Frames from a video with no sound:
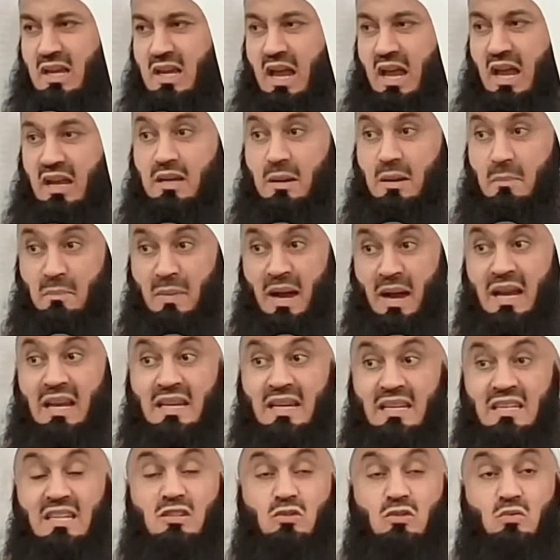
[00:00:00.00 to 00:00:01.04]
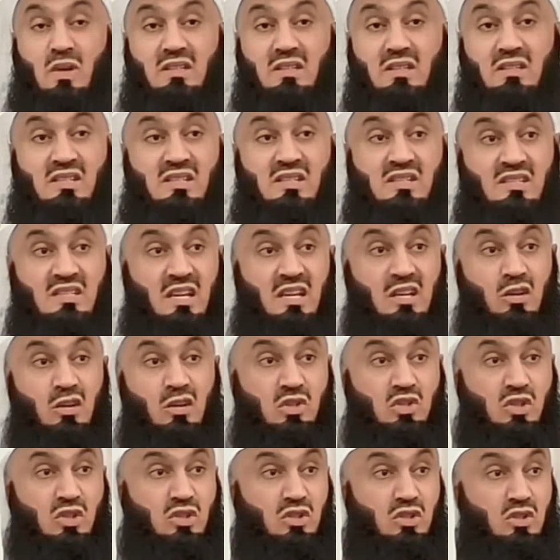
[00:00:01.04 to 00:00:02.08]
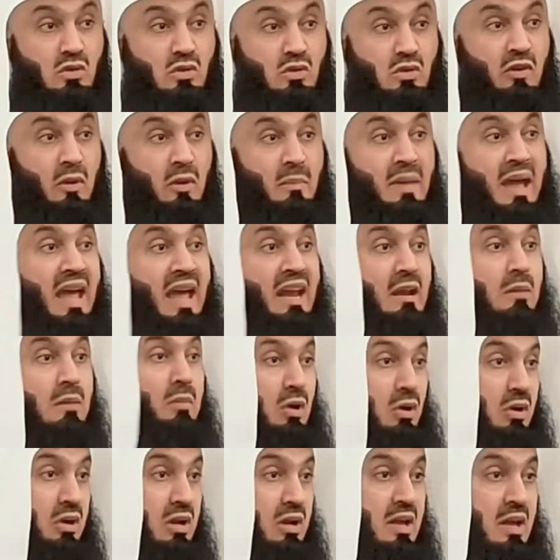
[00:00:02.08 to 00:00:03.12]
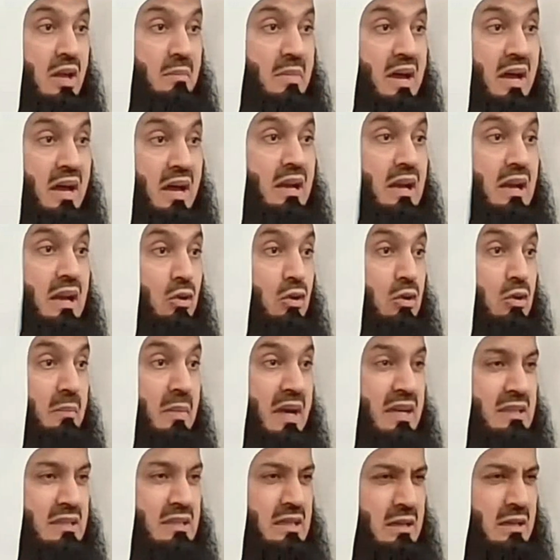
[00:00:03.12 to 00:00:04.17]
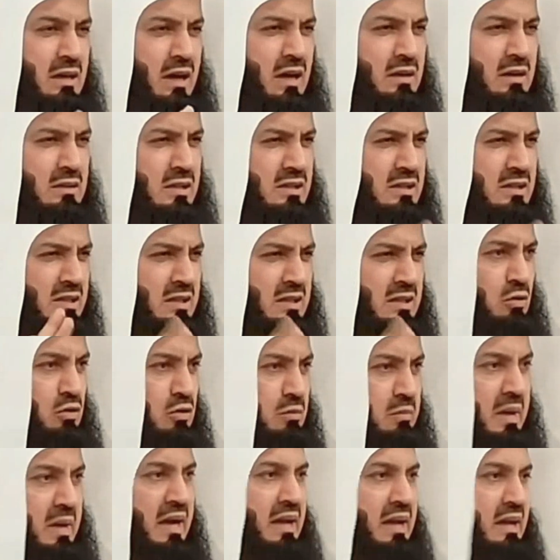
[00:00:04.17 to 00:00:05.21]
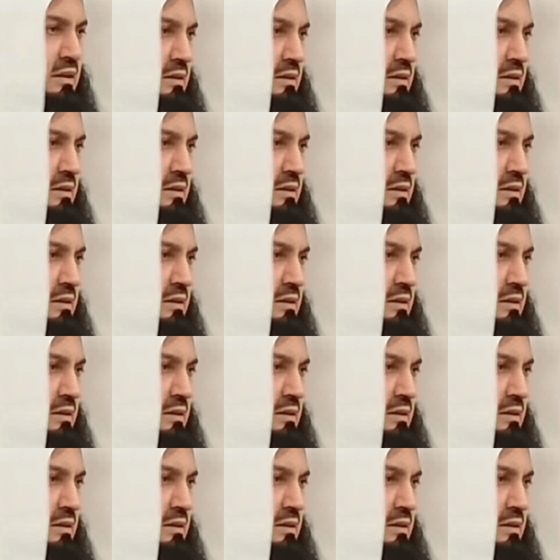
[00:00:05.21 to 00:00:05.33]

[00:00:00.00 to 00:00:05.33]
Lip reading: And the mind is what distinguishes you from animal. May Allah Almighty grant us sound mind.